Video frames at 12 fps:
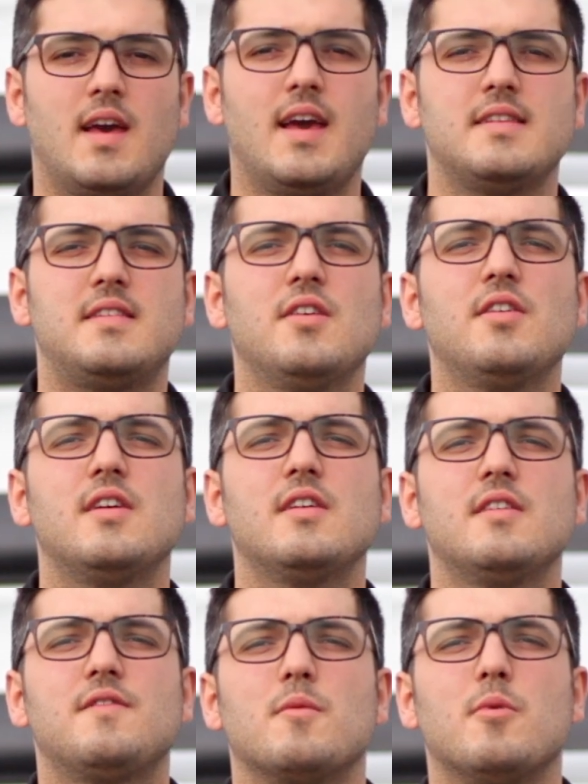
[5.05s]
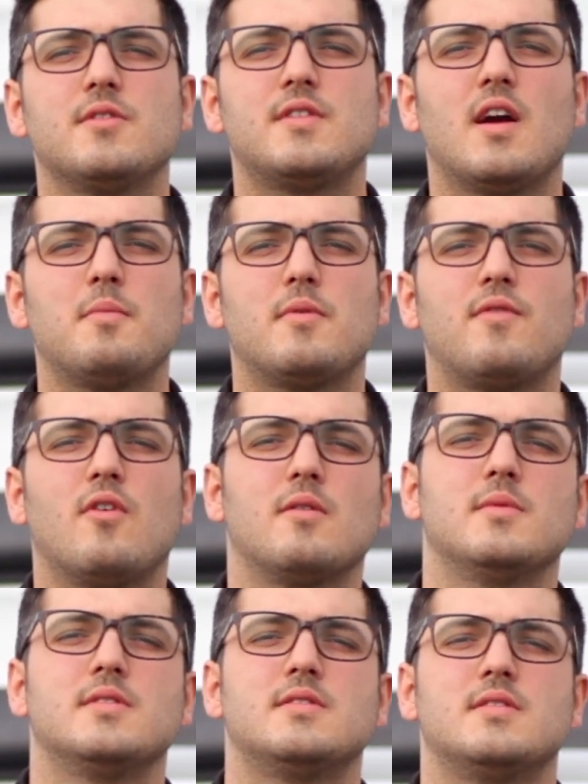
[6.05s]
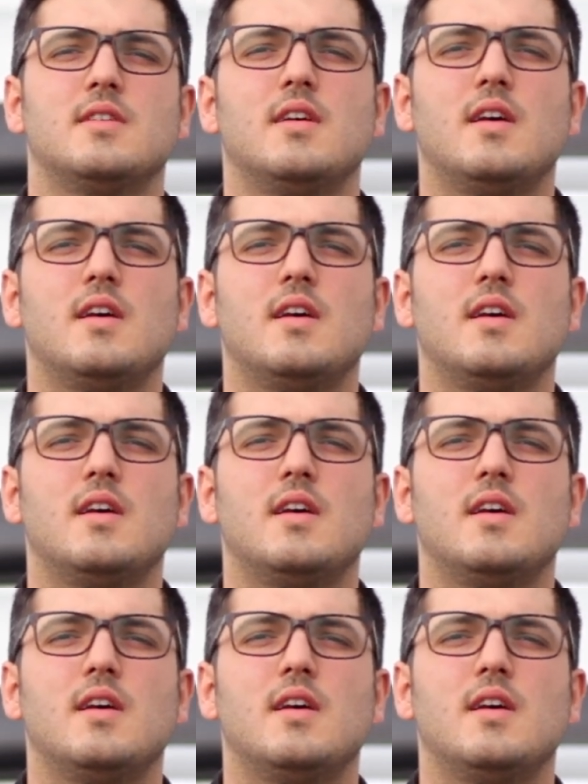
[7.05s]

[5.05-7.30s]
Hey, Tio here from OTR Performance.